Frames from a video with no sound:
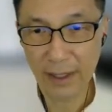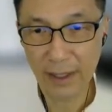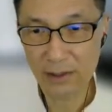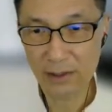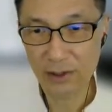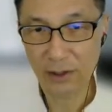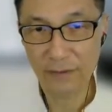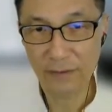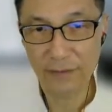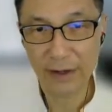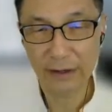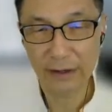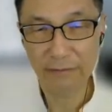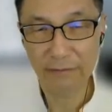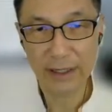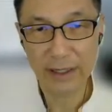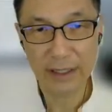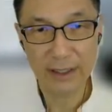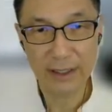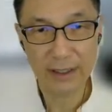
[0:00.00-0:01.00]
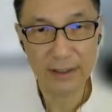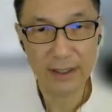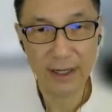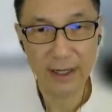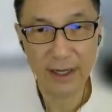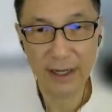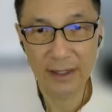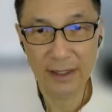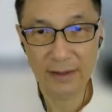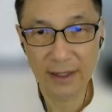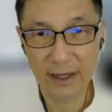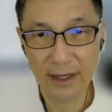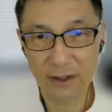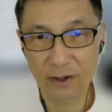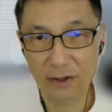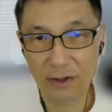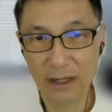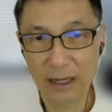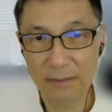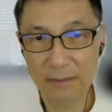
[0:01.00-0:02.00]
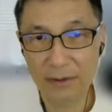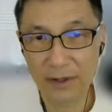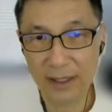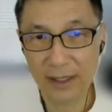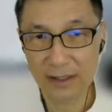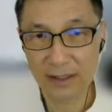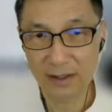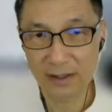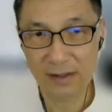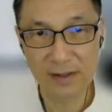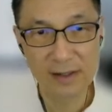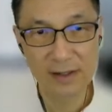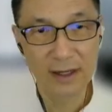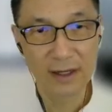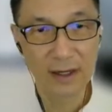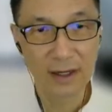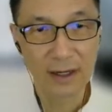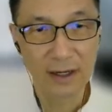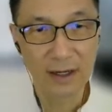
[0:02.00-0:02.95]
and John van Reenen and their collaborators